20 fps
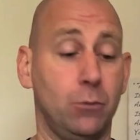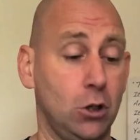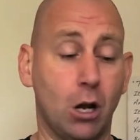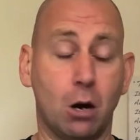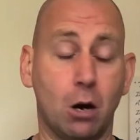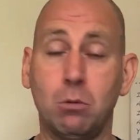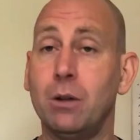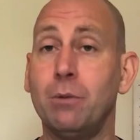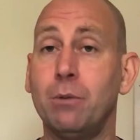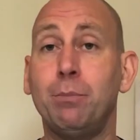You
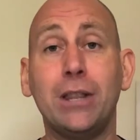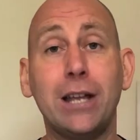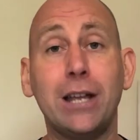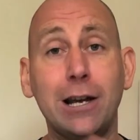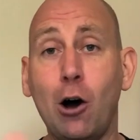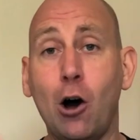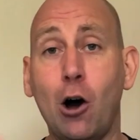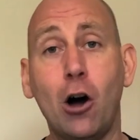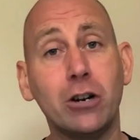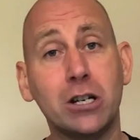know, but
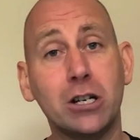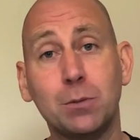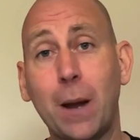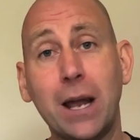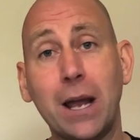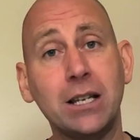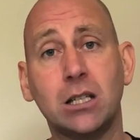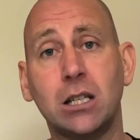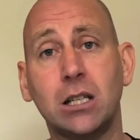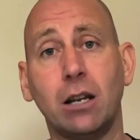they are
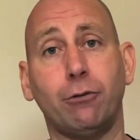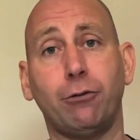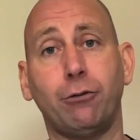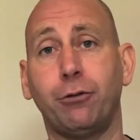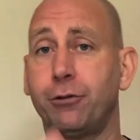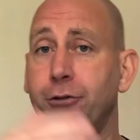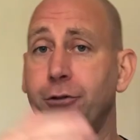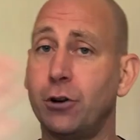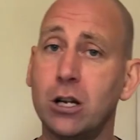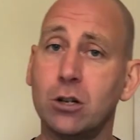expensive.
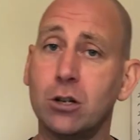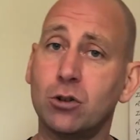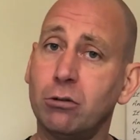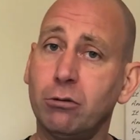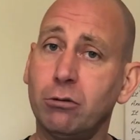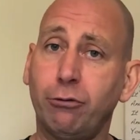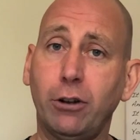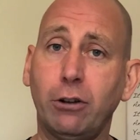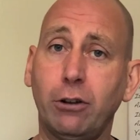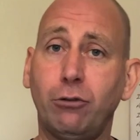
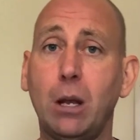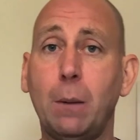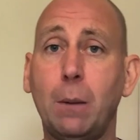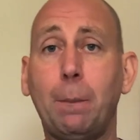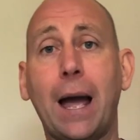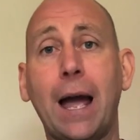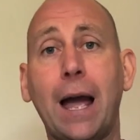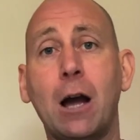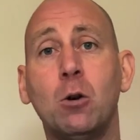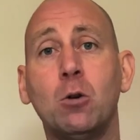
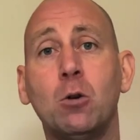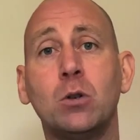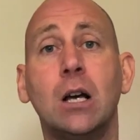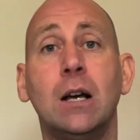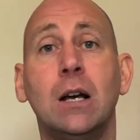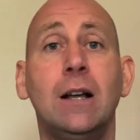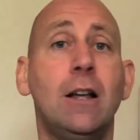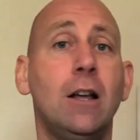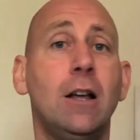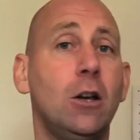
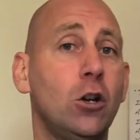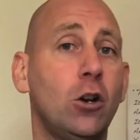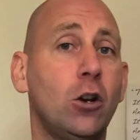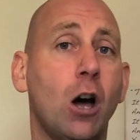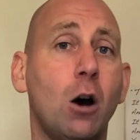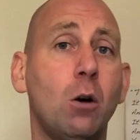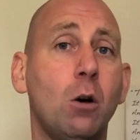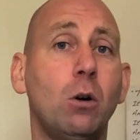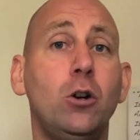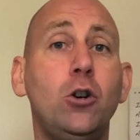£350, you
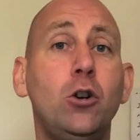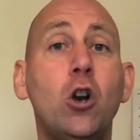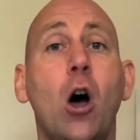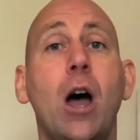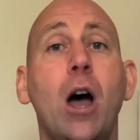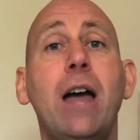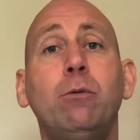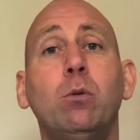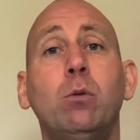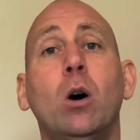know,
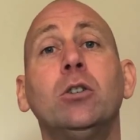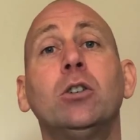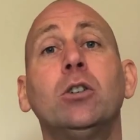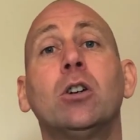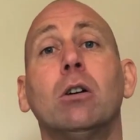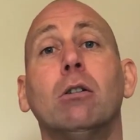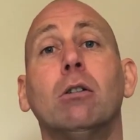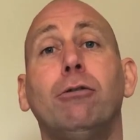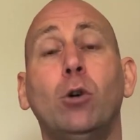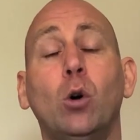not everyone
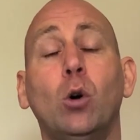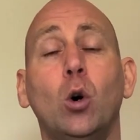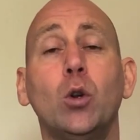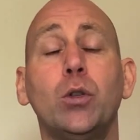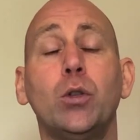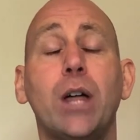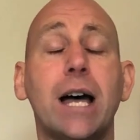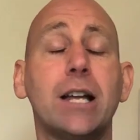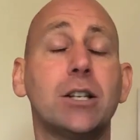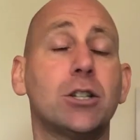can
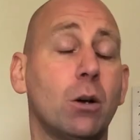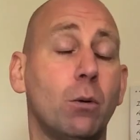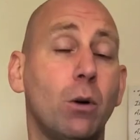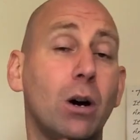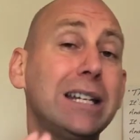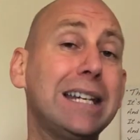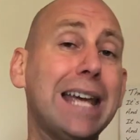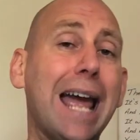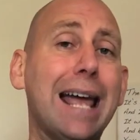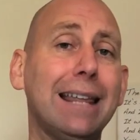afford that, so
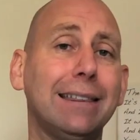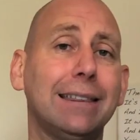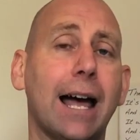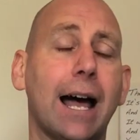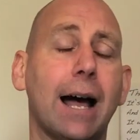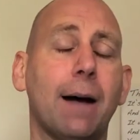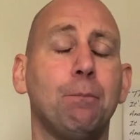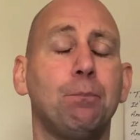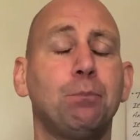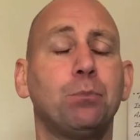I get
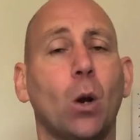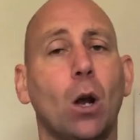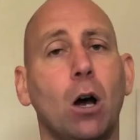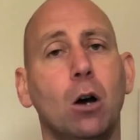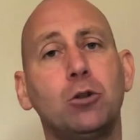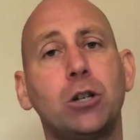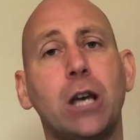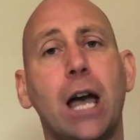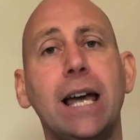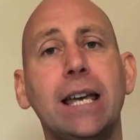that,
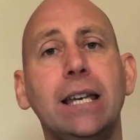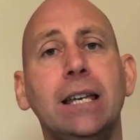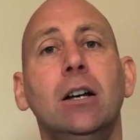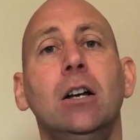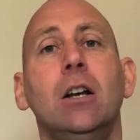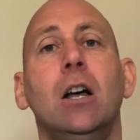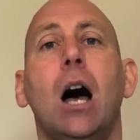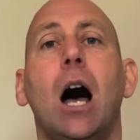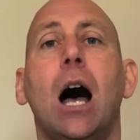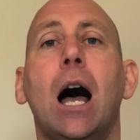okay?
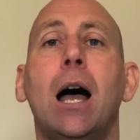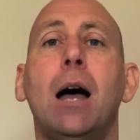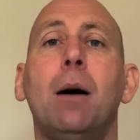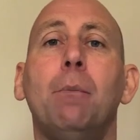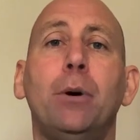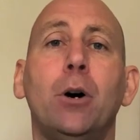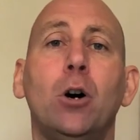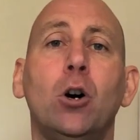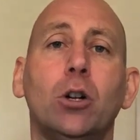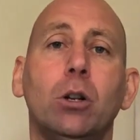
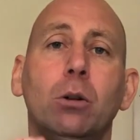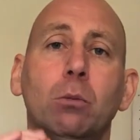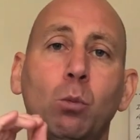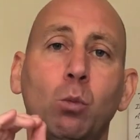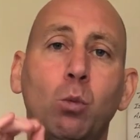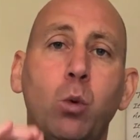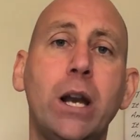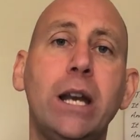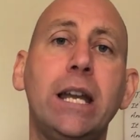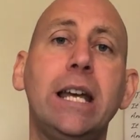Uh, but
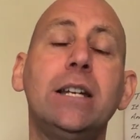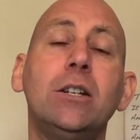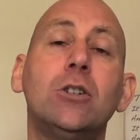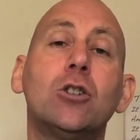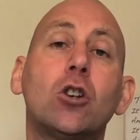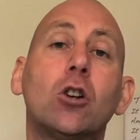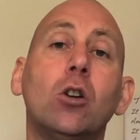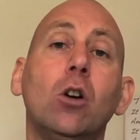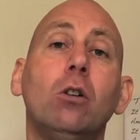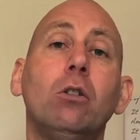
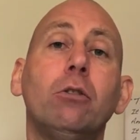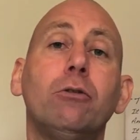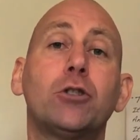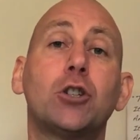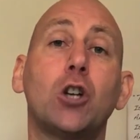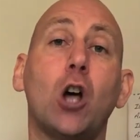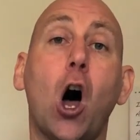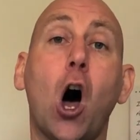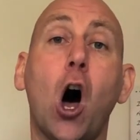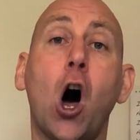winning's
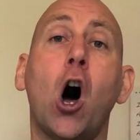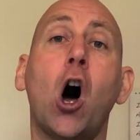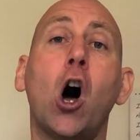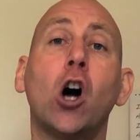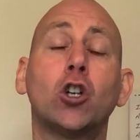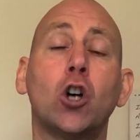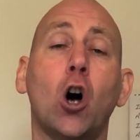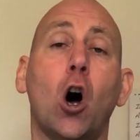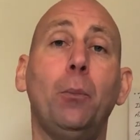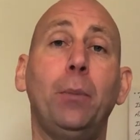gloves
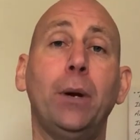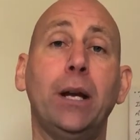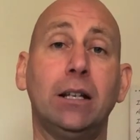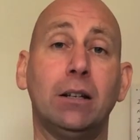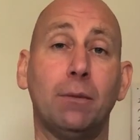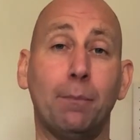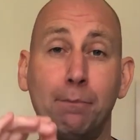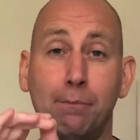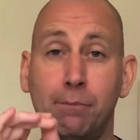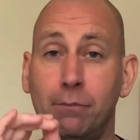are
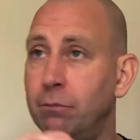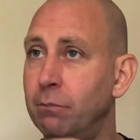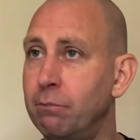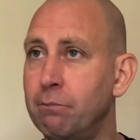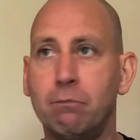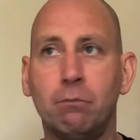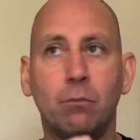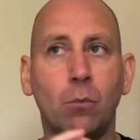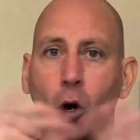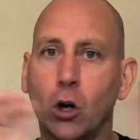copied
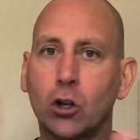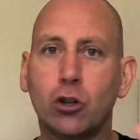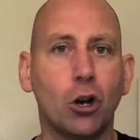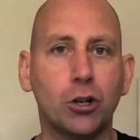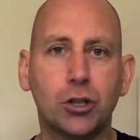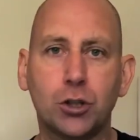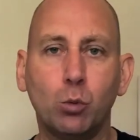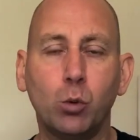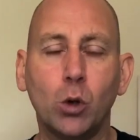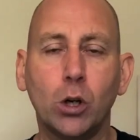
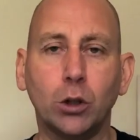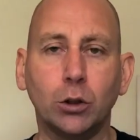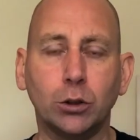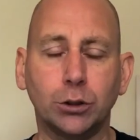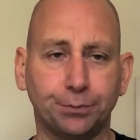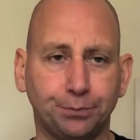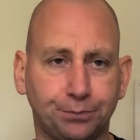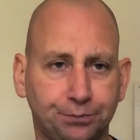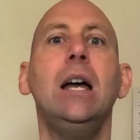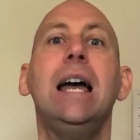across the
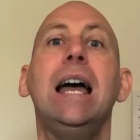world,